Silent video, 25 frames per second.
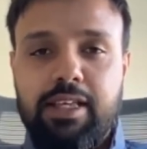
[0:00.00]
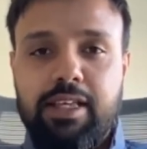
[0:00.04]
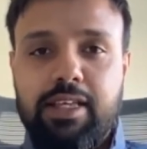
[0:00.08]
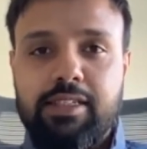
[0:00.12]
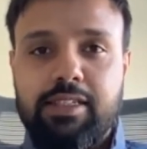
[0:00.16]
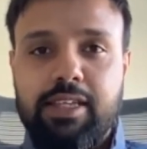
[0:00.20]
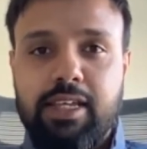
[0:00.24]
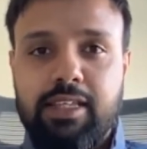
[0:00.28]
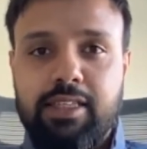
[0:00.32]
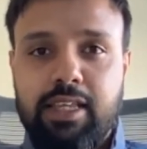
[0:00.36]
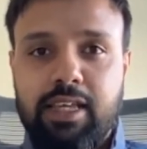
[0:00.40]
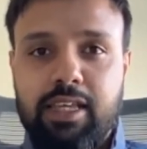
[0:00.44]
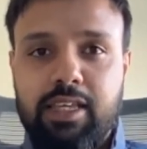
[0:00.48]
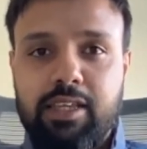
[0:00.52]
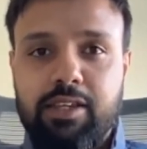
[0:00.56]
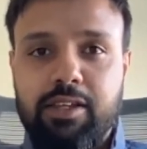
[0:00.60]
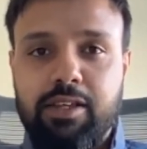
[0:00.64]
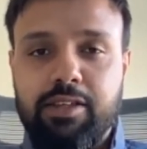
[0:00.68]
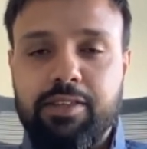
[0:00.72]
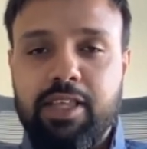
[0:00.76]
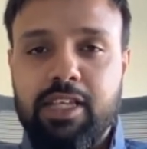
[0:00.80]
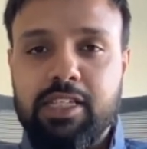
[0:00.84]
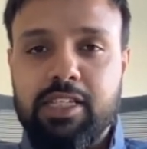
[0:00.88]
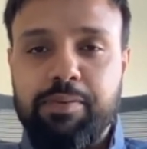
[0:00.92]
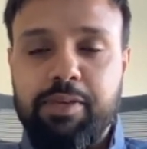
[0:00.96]
saying
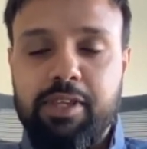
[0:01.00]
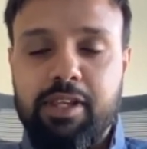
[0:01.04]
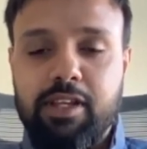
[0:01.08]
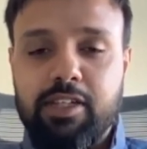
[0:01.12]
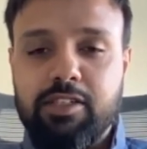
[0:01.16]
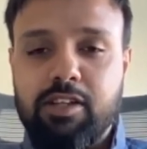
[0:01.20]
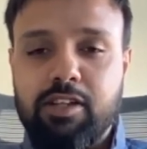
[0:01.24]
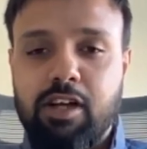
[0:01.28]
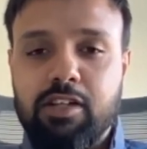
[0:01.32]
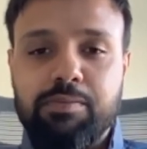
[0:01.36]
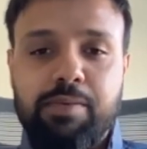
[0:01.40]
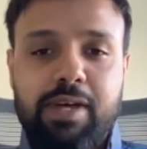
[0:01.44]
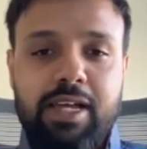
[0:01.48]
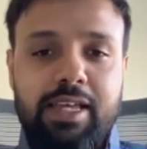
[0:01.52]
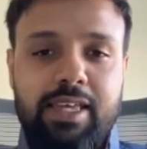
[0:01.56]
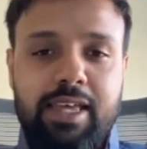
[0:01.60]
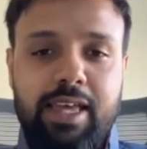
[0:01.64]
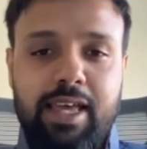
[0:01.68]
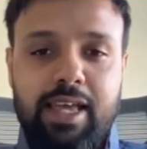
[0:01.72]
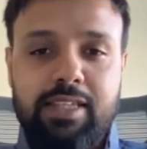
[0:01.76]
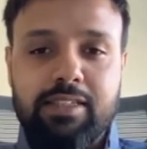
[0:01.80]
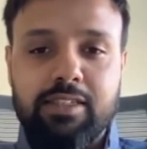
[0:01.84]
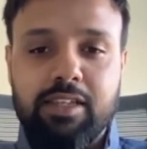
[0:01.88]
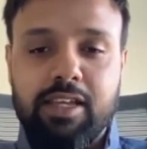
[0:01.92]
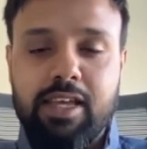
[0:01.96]
that there's been a chargeback
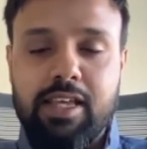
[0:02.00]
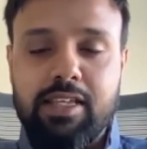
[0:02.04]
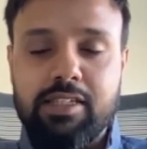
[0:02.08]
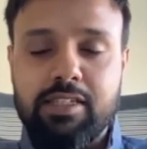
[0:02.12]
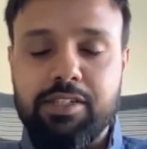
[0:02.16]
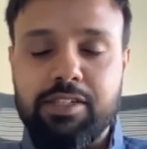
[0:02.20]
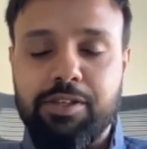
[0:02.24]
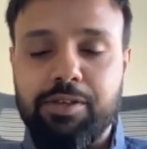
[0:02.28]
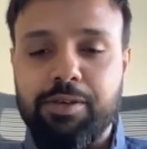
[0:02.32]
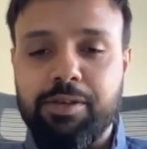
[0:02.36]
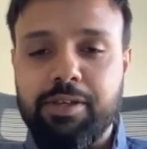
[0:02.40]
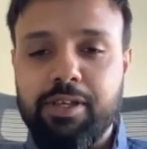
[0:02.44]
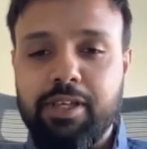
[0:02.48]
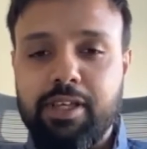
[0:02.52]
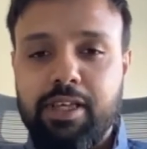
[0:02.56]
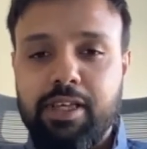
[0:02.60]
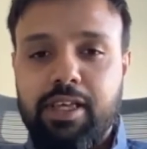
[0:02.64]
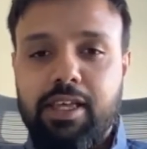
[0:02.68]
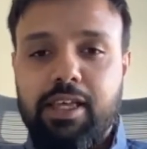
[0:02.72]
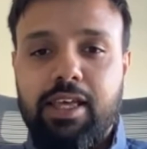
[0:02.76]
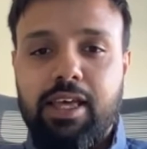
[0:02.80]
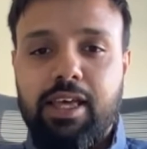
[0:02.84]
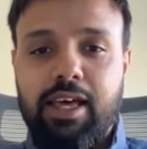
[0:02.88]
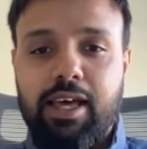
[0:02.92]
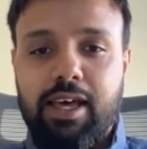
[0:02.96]
case against you,
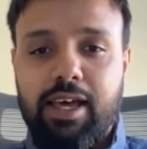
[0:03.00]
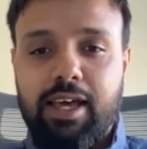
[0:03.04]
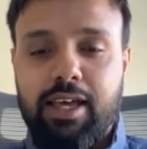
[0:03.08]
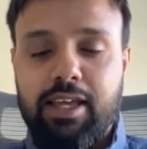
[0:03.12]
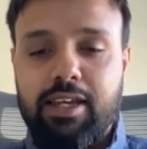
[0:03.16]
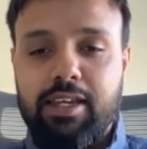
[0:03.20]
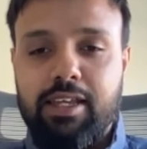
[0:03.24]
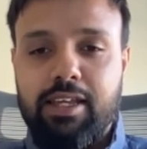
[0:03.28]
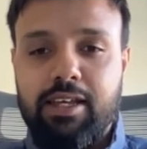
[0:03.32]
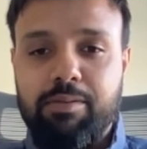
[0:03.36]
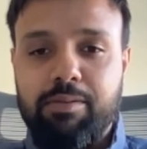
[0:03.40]
and